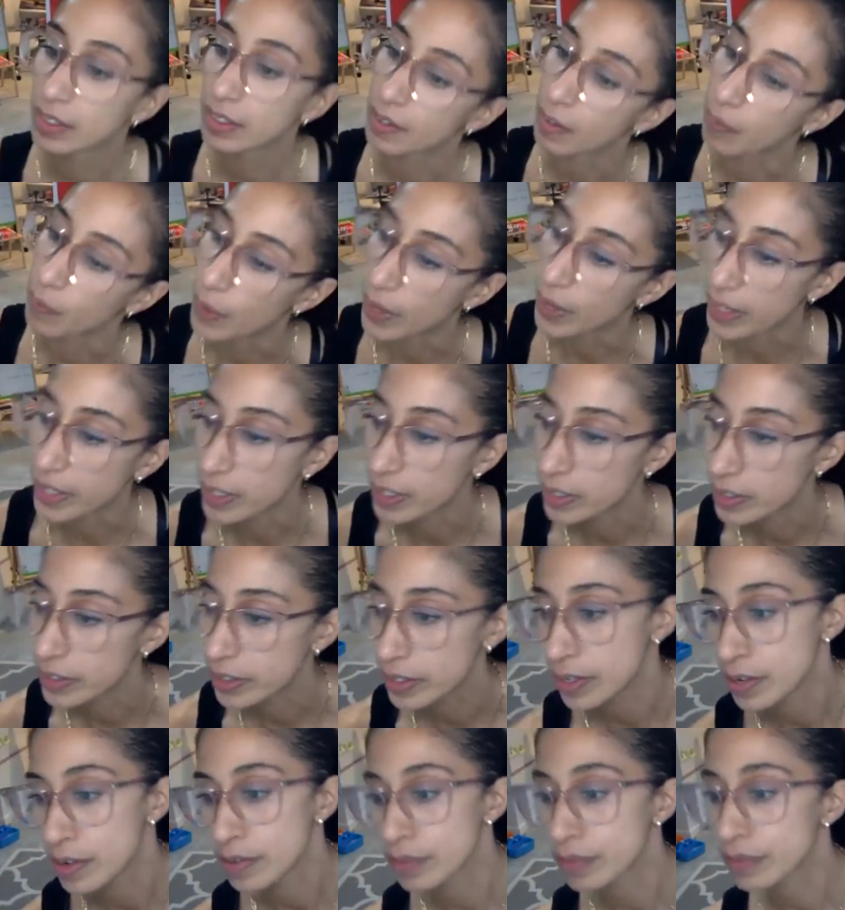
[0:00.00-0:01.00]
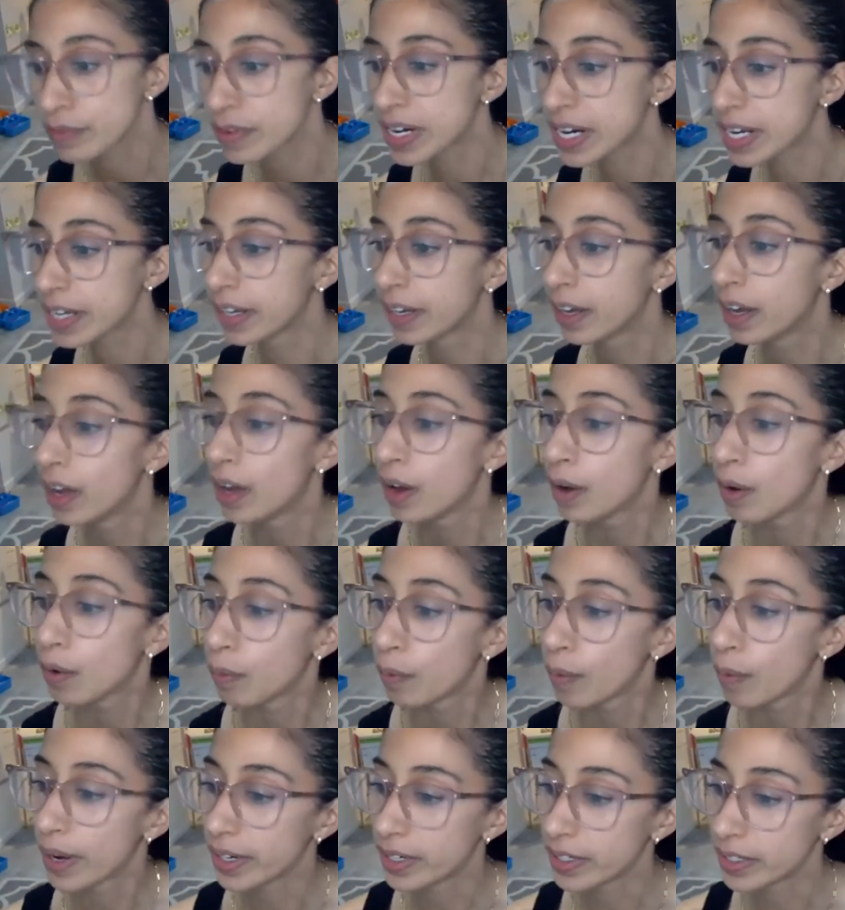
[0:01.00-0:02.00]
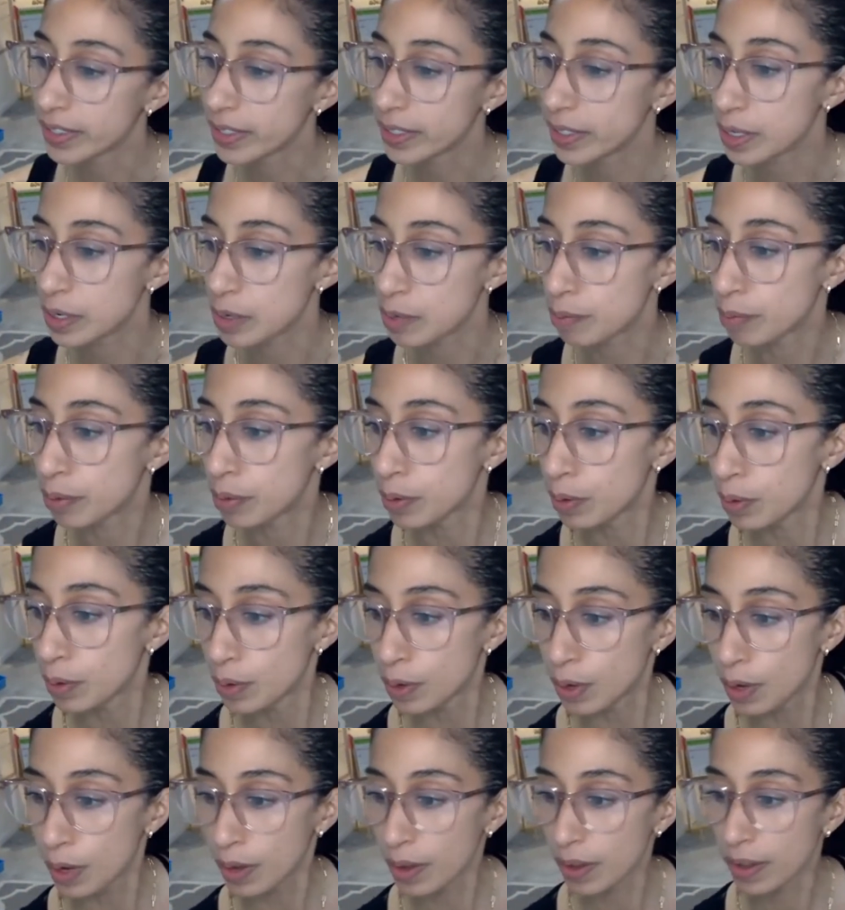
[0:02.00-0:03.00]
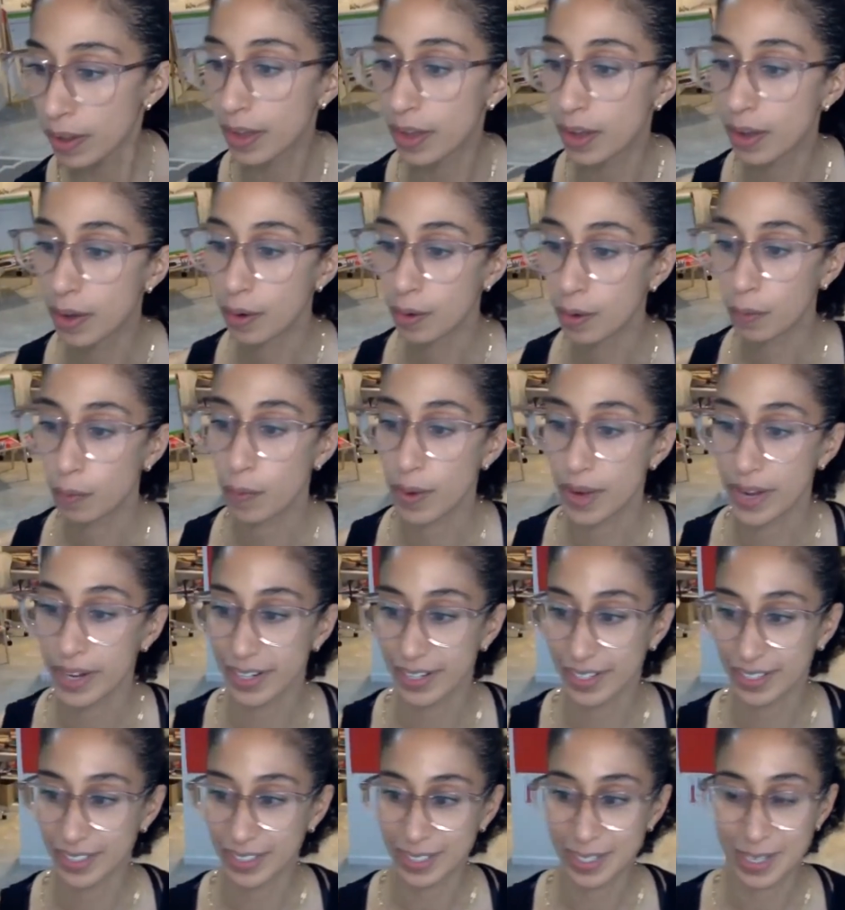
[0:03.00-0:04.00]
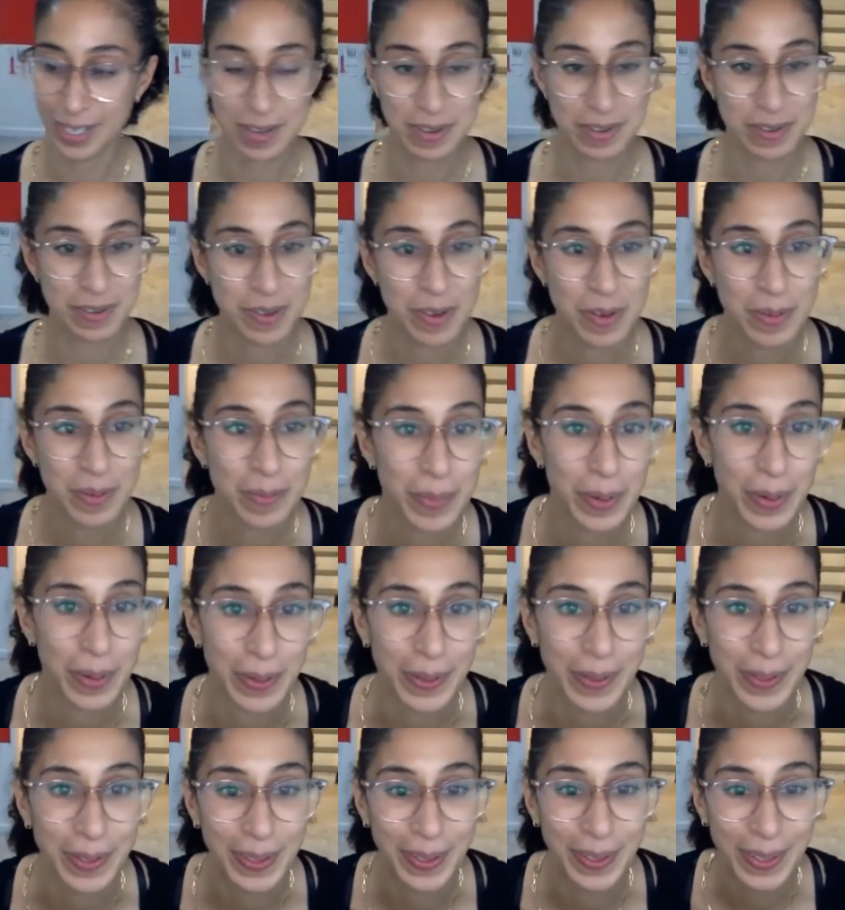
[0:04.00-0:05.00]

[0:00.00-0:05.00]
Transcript: One, two, three. One, two, pull, one, two, pull.